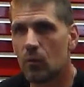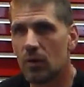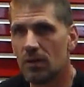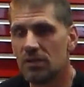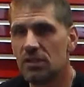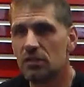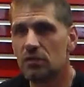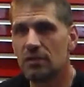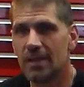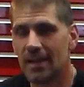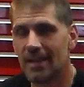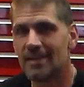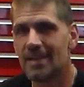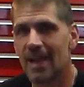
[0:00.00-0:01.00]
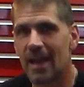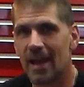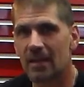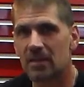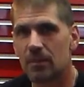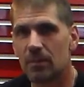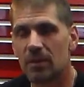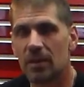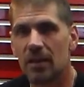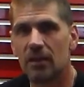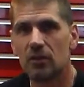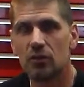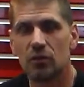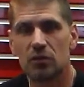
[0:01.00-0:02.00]
Once you get it to act up
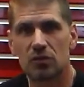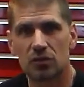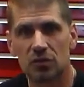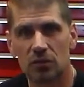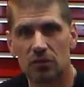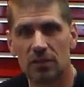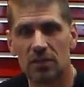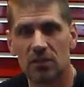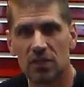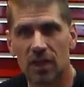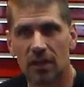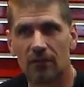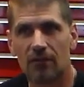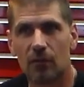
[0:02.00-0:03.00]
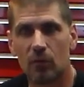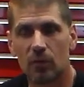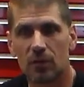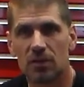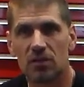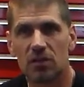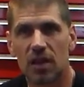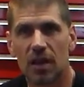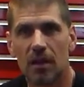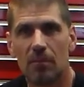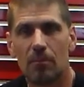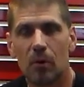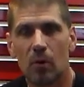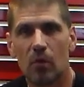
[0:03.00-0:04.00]
again, you could certainly check voltage
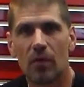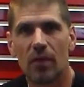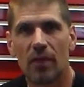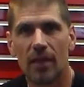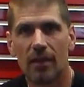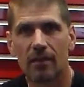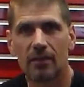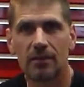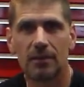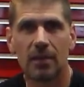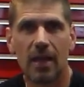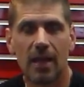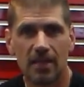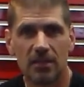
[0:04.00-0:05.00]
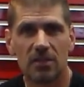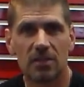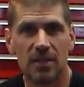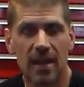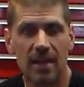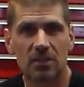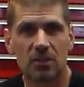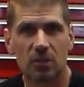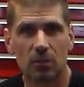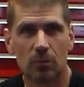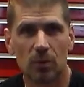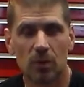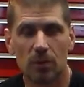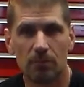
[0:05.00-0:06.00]
on both ends of that
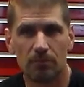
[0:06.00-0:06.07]
terminal.